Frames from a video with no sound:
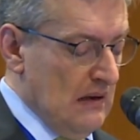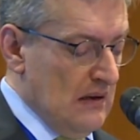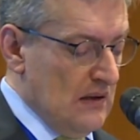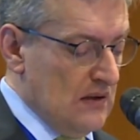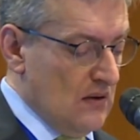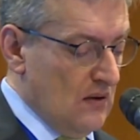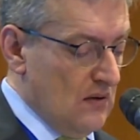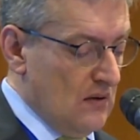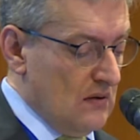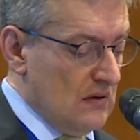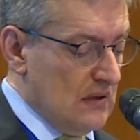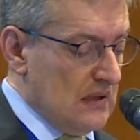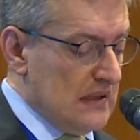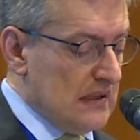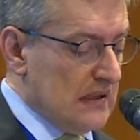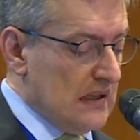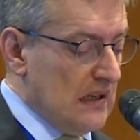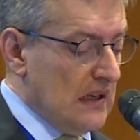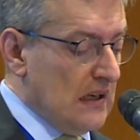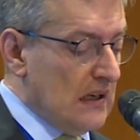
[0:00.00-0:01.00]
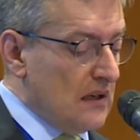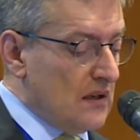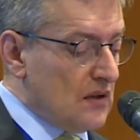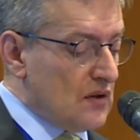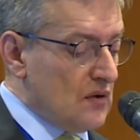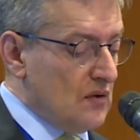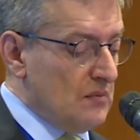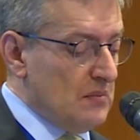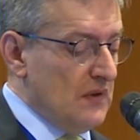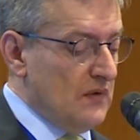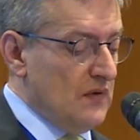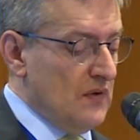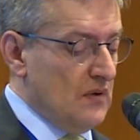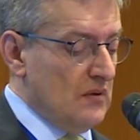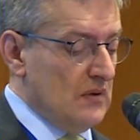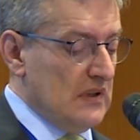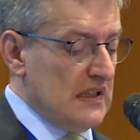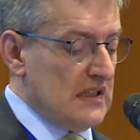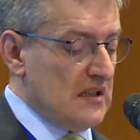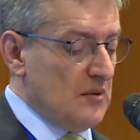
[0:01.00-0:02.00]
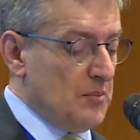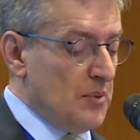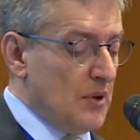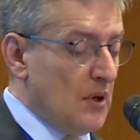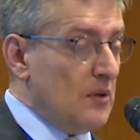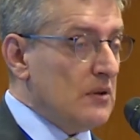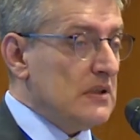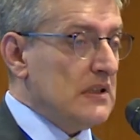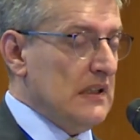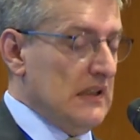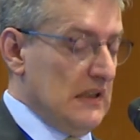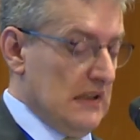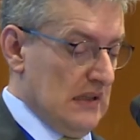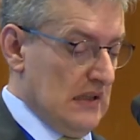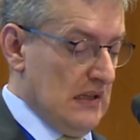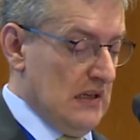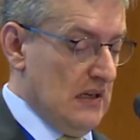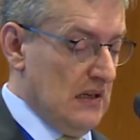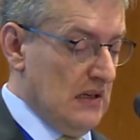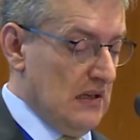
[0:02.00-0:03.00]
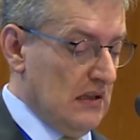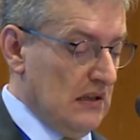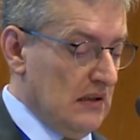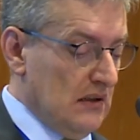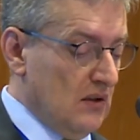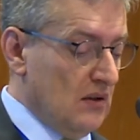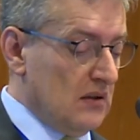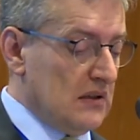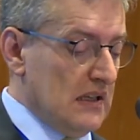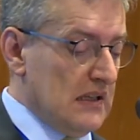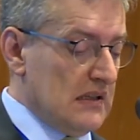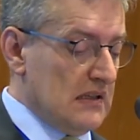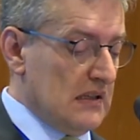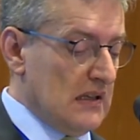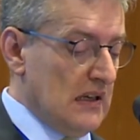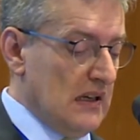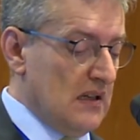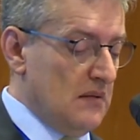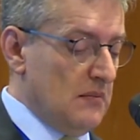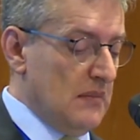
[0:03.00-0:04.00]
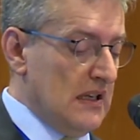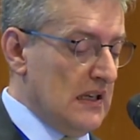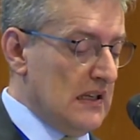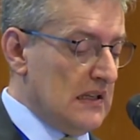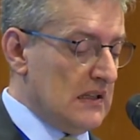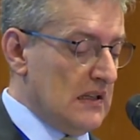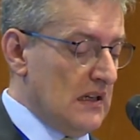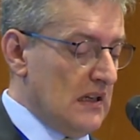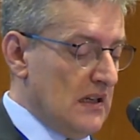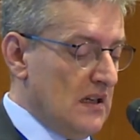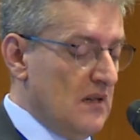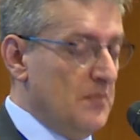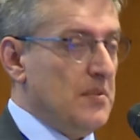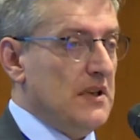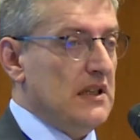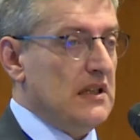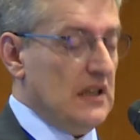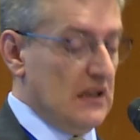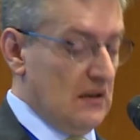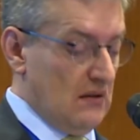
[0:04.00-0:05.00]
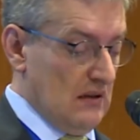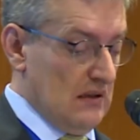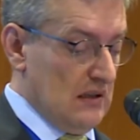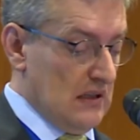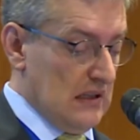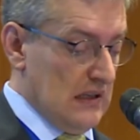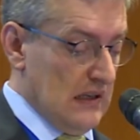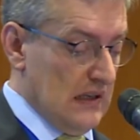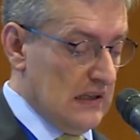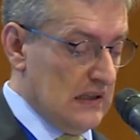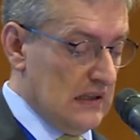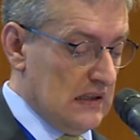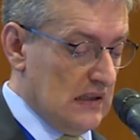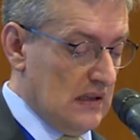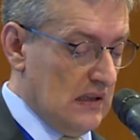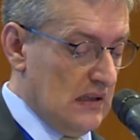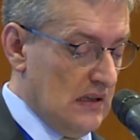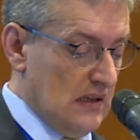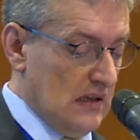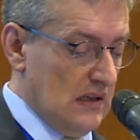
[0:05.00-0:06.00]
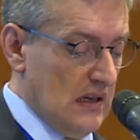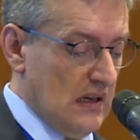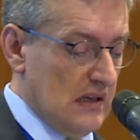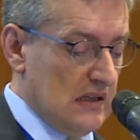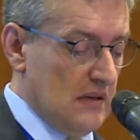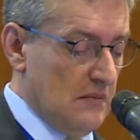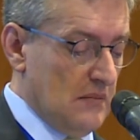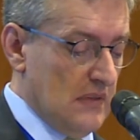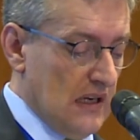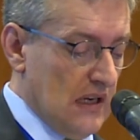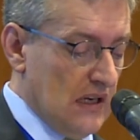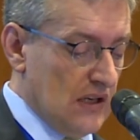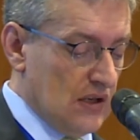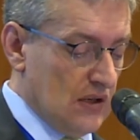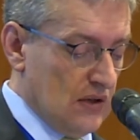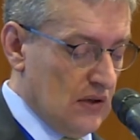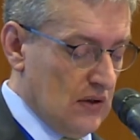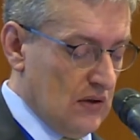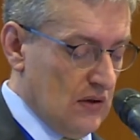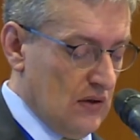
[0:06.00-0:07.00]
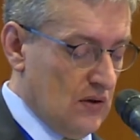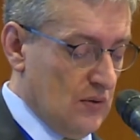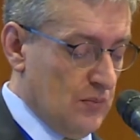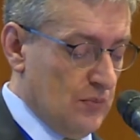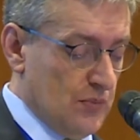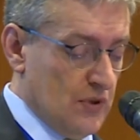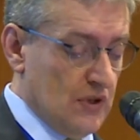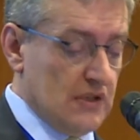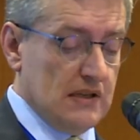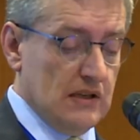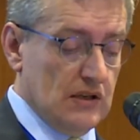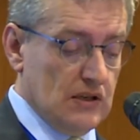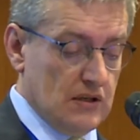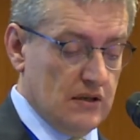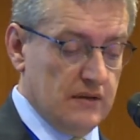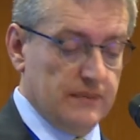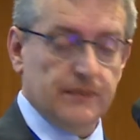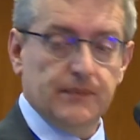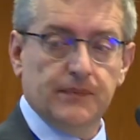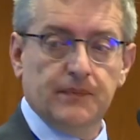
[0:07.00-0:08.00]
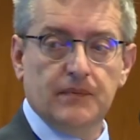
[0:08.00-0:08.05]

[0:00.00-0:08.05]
So screening should be viewed as a process, not as administering a particular test, examination, or procedure.